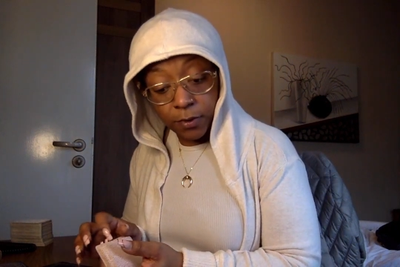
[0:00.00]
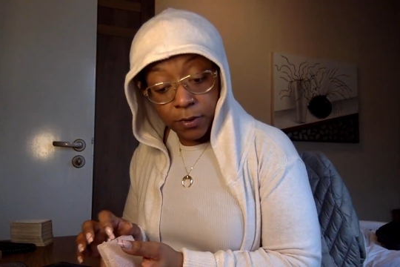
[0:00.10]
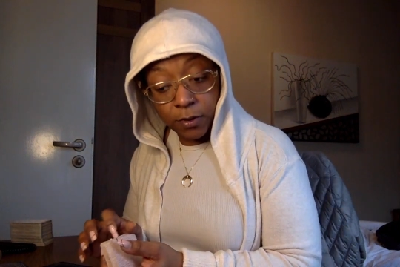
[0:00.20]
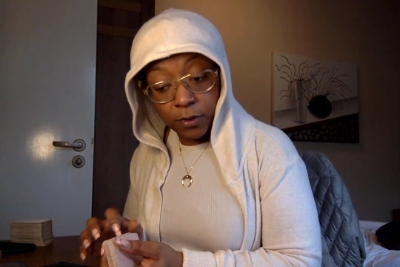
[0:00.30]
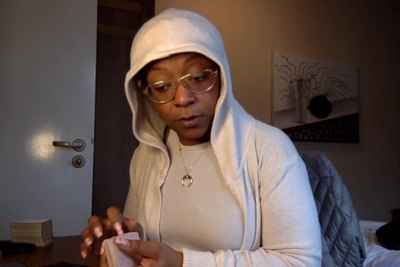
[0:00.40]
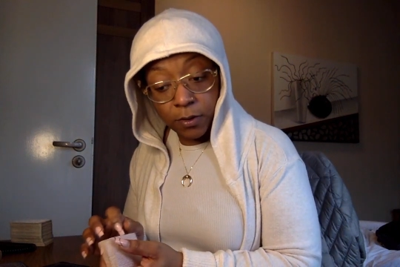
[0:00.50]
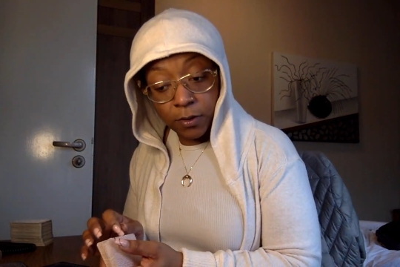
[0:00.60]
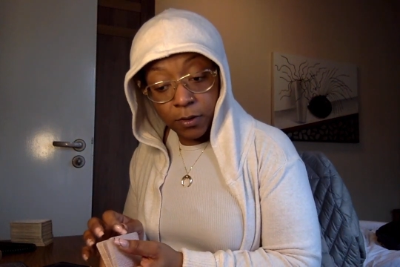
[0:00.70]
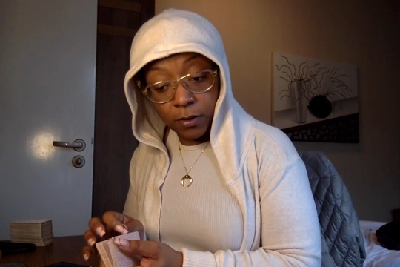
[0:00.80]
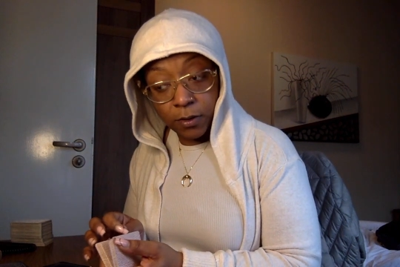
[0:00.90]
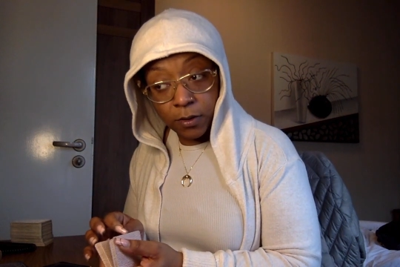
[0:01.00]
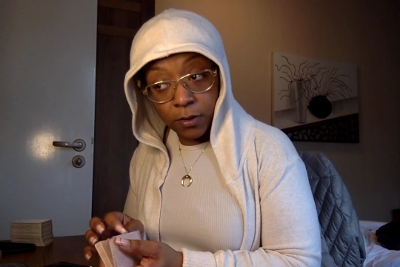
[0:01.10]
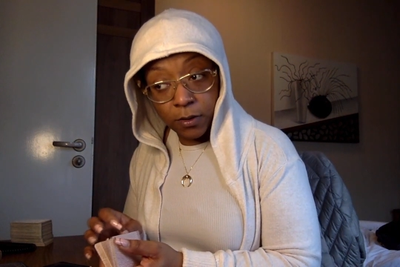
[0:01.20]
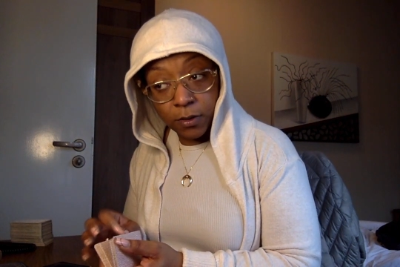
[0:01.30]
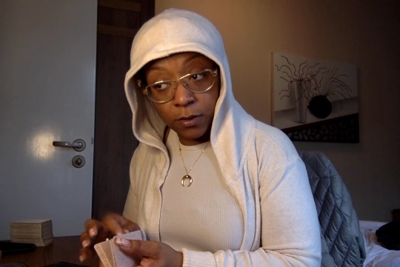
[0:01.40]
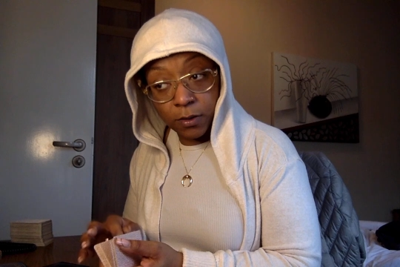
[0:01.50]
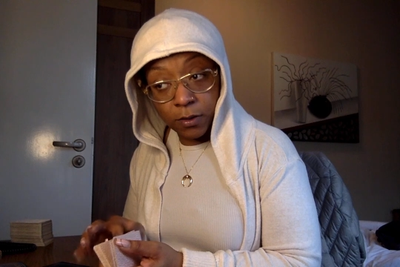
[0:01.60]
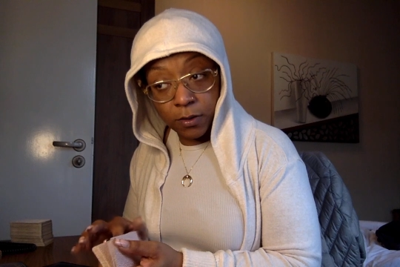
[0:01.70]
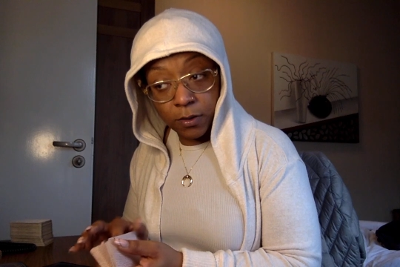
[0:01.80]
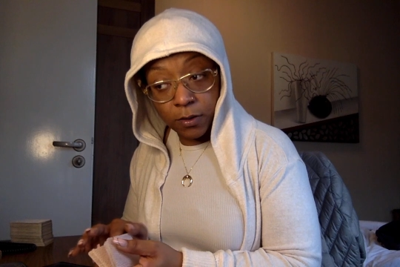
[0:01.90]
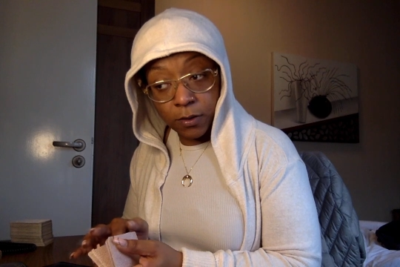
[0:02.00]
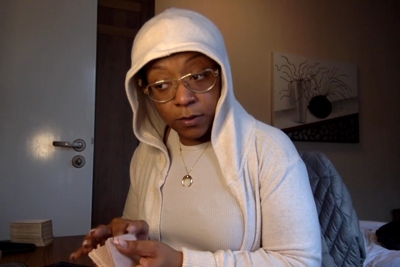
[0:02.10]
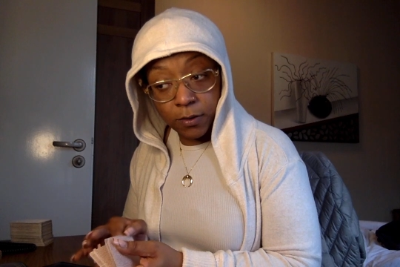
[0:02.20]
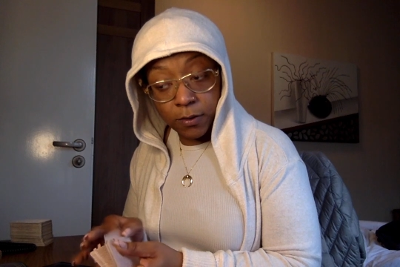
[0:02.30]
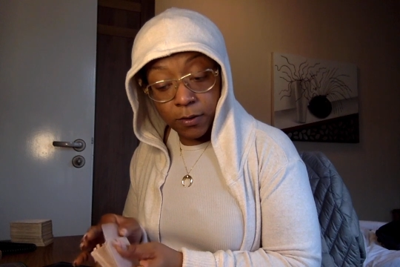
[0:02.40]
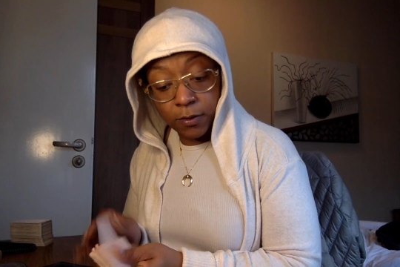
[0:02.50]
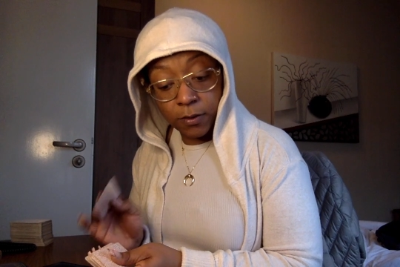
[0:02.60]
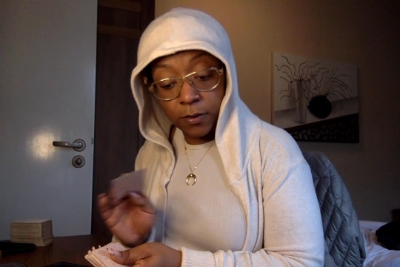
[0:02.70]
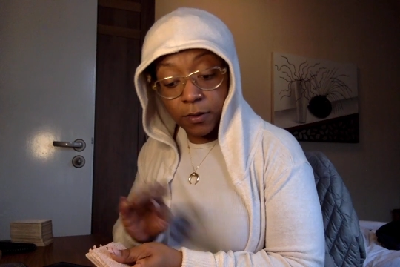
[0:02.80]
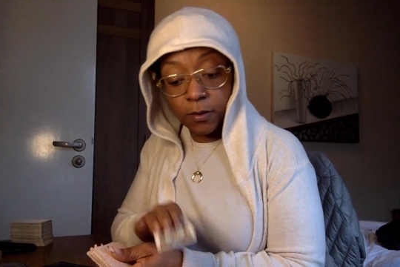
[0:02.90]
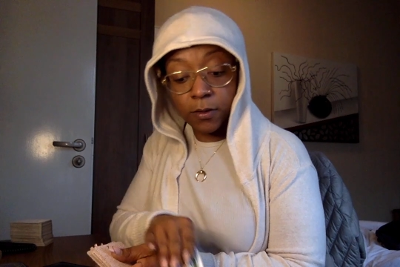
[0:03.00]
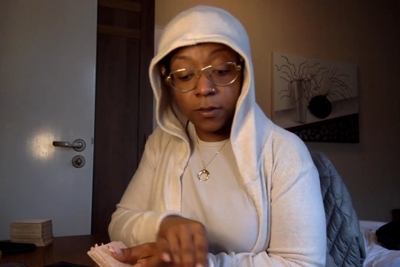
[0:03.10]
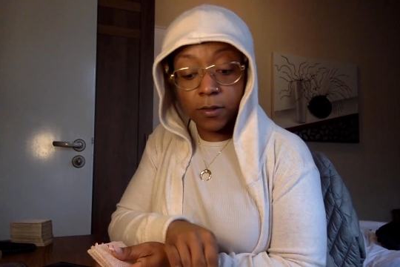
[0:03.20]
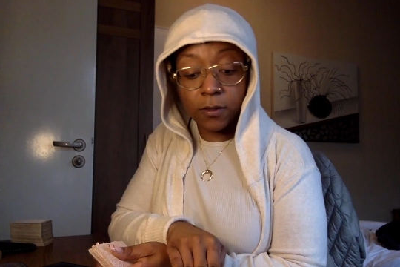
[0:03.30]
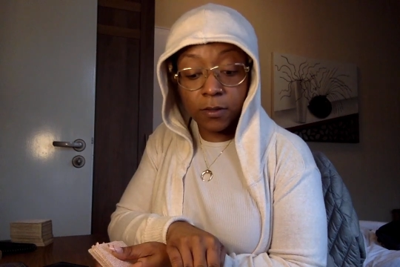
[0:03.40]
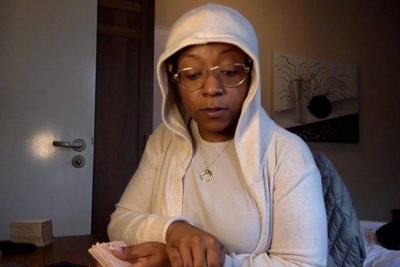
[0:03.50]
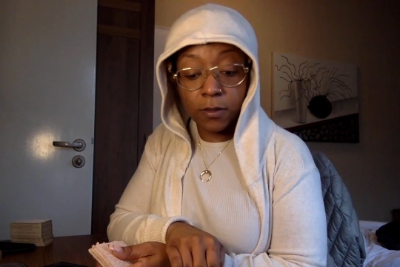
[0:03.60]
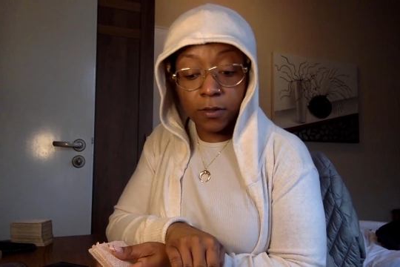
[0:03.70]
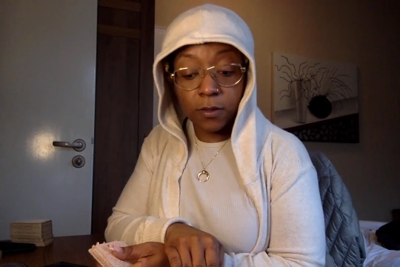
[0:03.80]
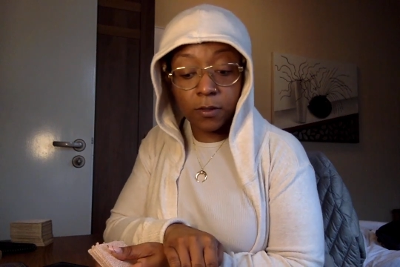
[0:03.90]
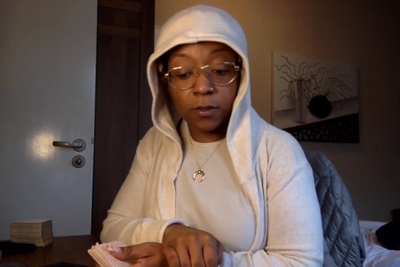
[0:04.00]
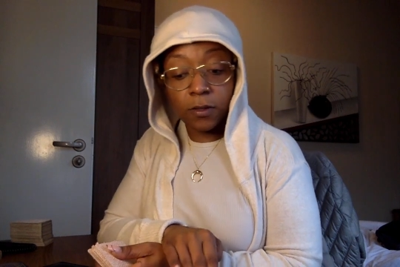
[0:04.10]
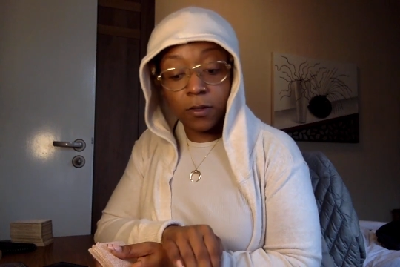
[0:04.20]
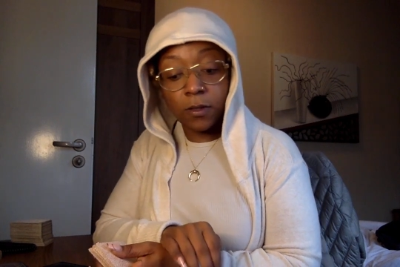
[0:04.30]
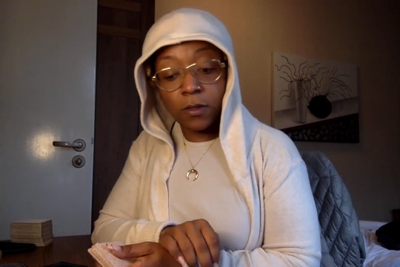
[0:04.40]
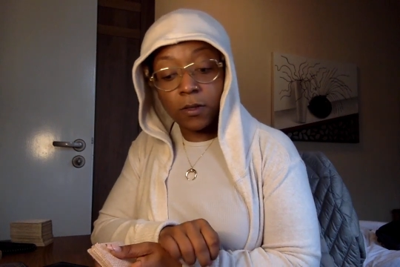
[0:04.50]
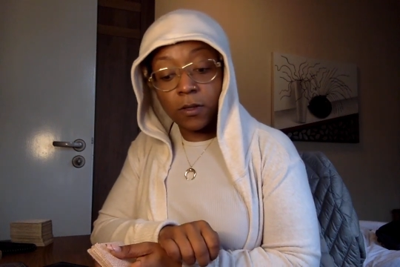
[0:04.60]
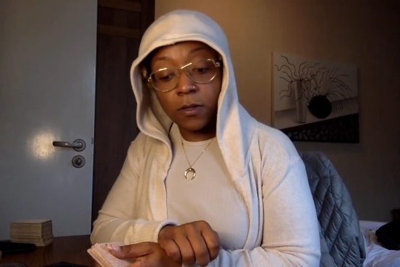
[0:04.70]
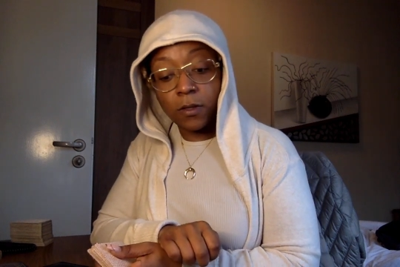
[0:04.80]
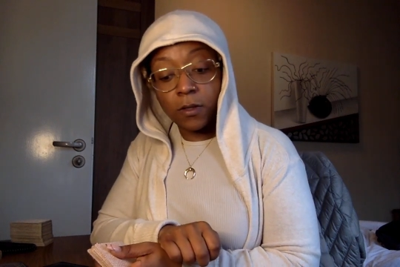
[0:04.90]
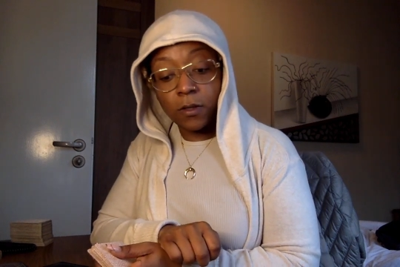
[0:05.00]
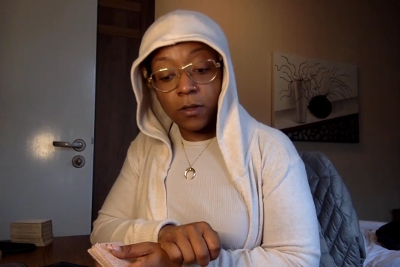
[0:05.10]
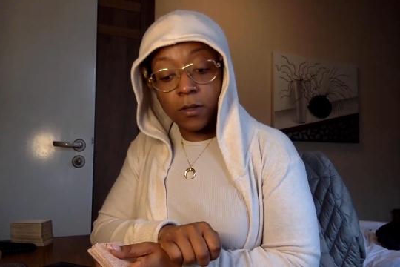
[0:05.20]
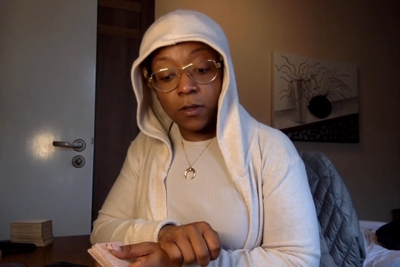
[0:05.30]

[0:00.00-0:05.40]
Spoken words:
Nobody speaks.